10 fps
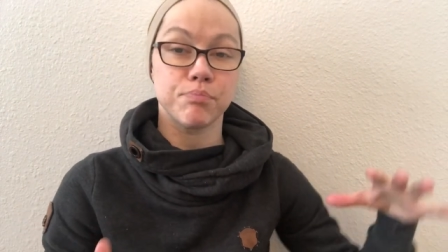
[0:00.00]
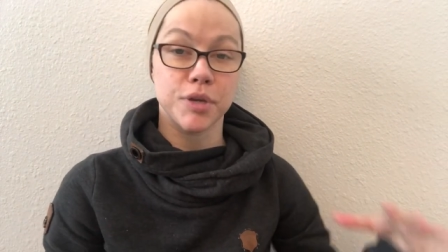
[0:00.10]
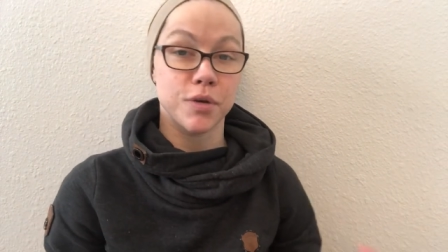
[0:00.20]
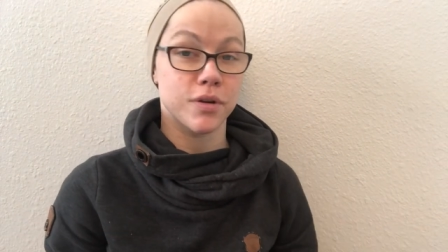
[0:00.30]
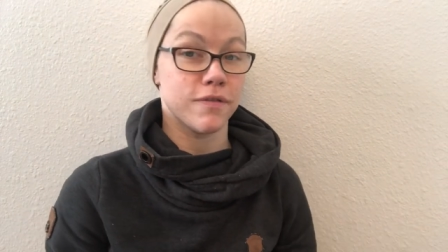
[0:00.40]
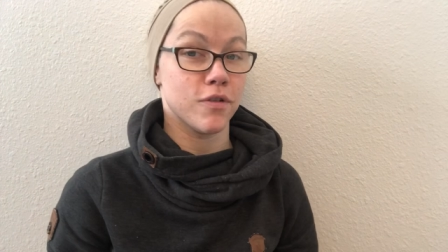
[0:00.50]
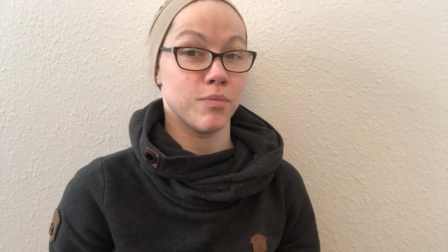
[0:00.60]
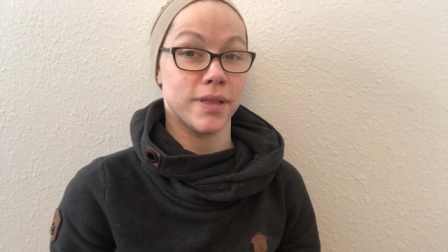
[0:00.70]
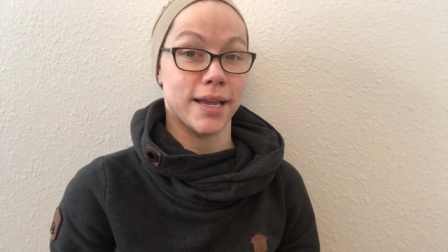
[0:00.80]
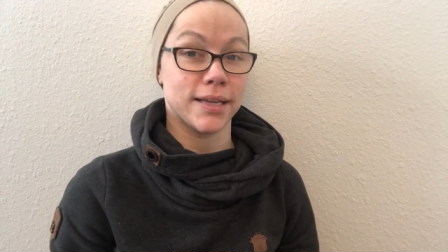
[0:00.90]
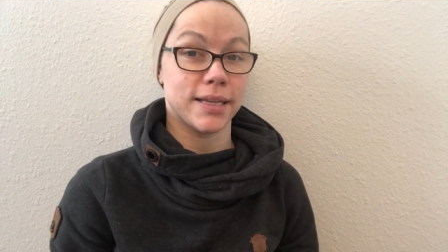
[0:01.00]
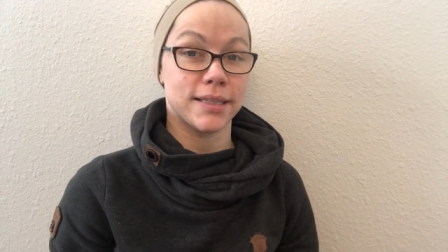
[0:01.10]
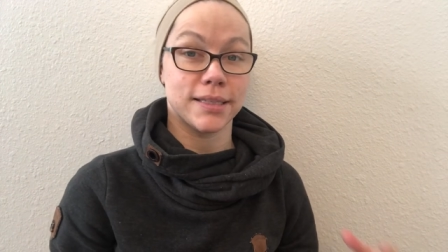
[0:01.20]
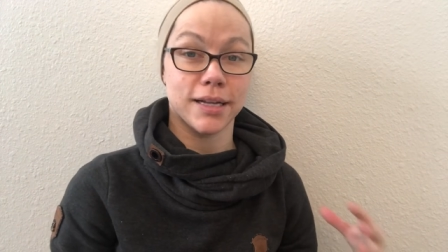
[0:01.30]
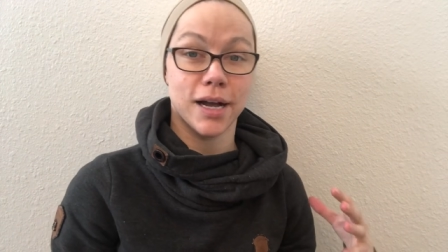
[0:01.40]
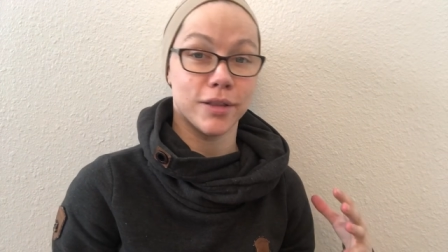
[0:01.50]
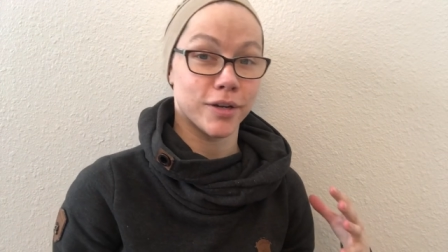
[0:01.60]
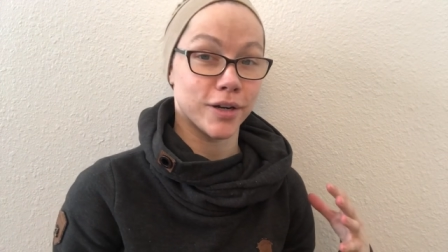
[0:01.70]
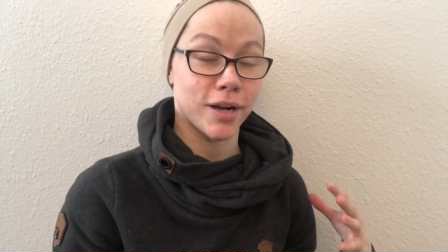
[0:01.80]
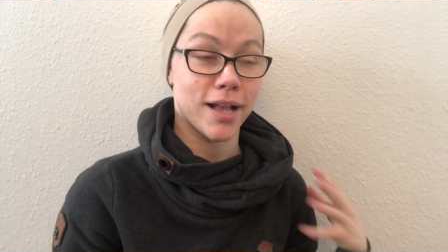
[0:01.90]
Beautiful plant. It's the
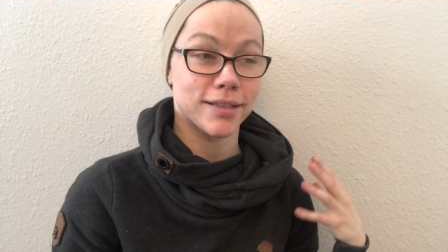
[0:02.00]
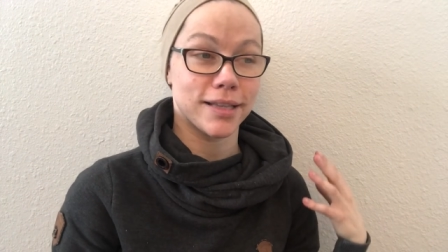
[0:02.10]
colors